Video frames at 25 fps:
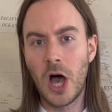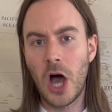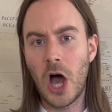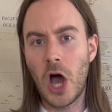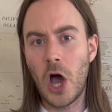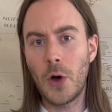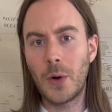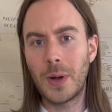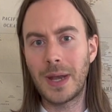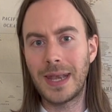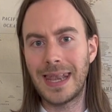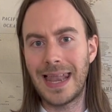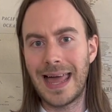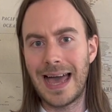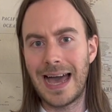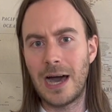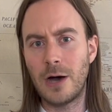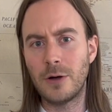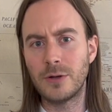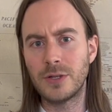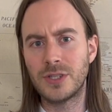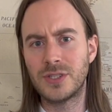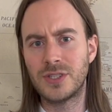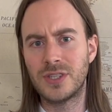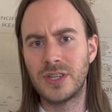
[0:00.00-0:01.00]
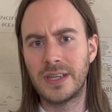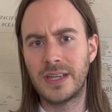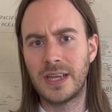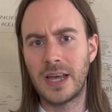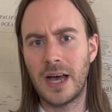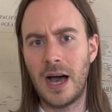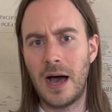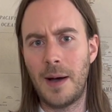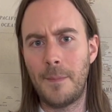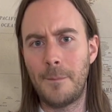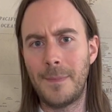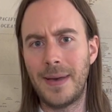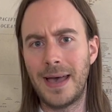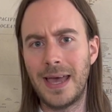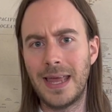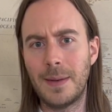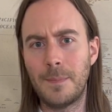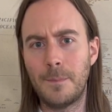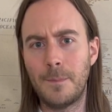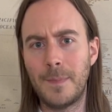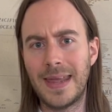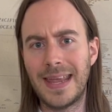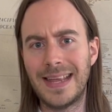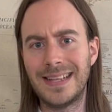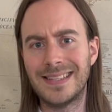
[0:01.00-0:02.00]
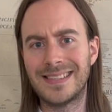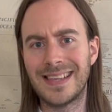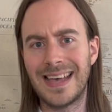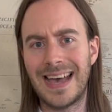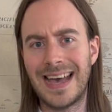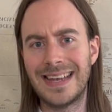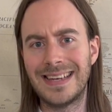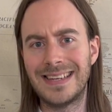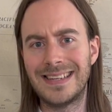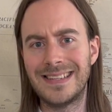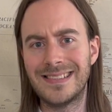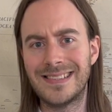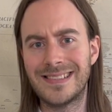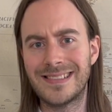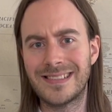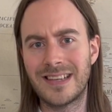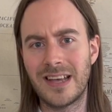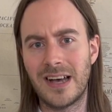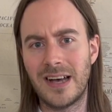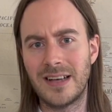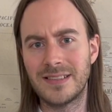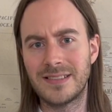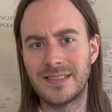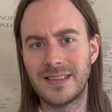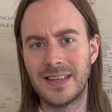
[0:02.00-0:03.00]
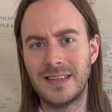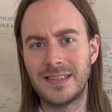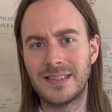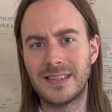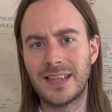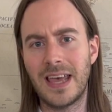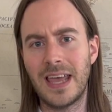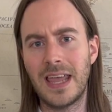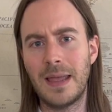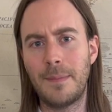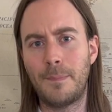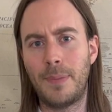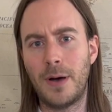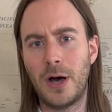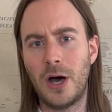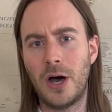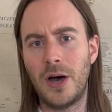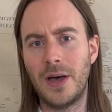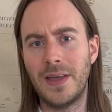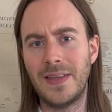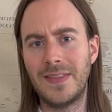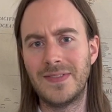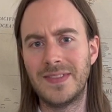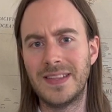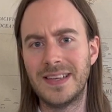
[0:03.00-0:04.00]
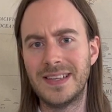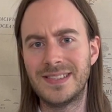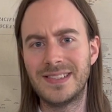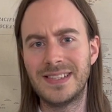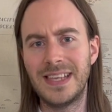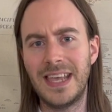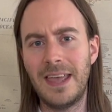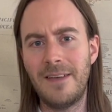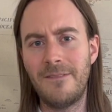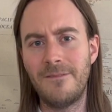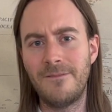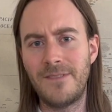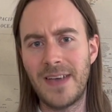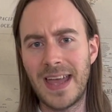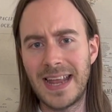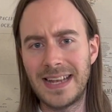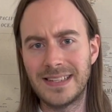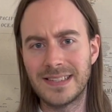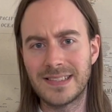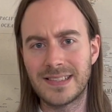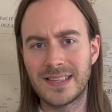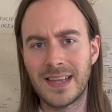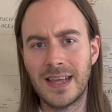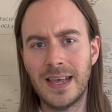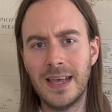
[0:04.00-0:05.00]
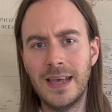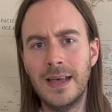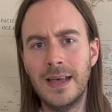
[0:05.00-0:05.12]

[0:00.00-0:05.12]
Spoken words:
are allowed to come and meet and discuss and take part in this event.